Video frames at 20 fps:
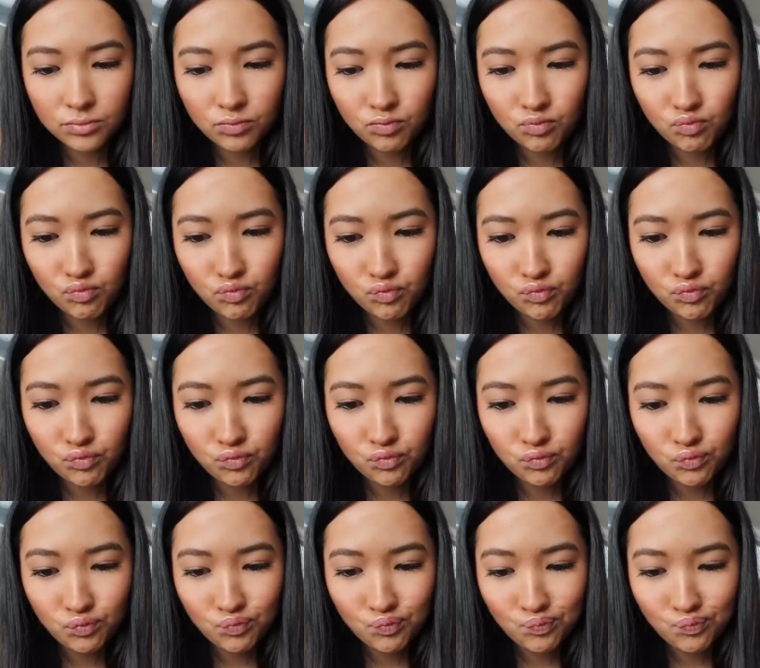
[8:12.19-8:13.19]

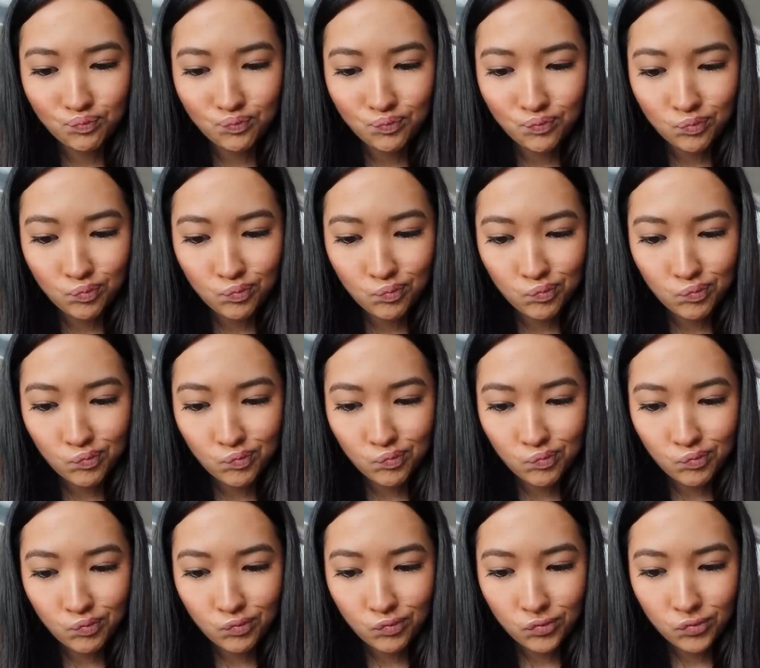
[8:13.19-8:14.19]

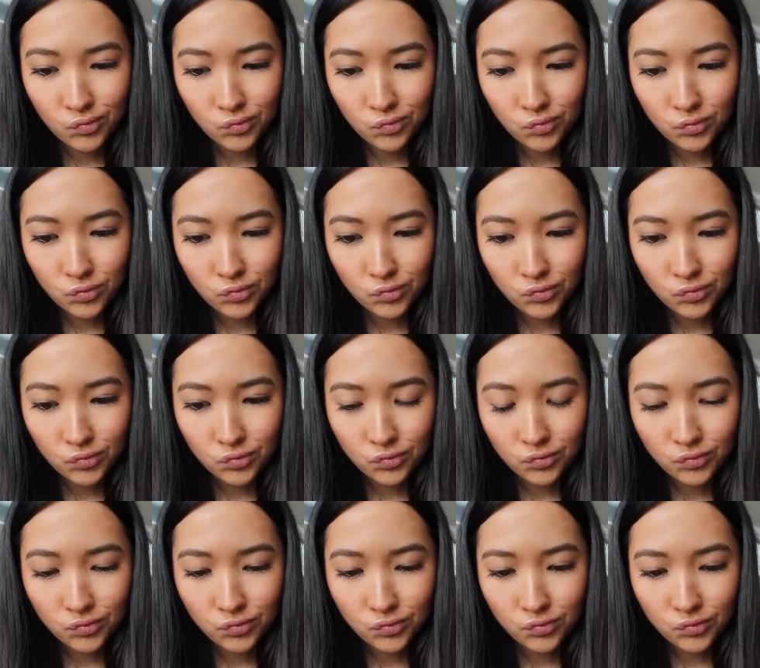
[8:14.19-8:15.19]

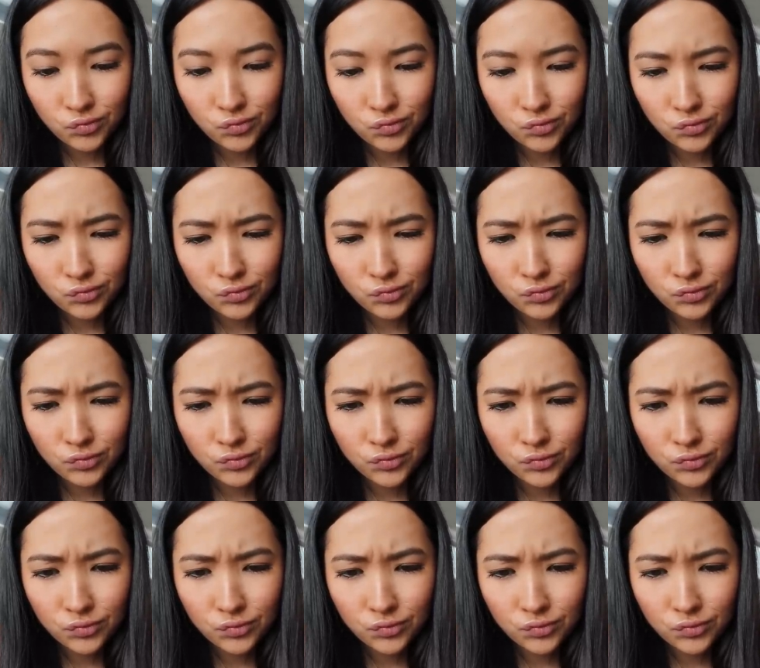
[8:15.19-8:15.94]
Nobody speaks.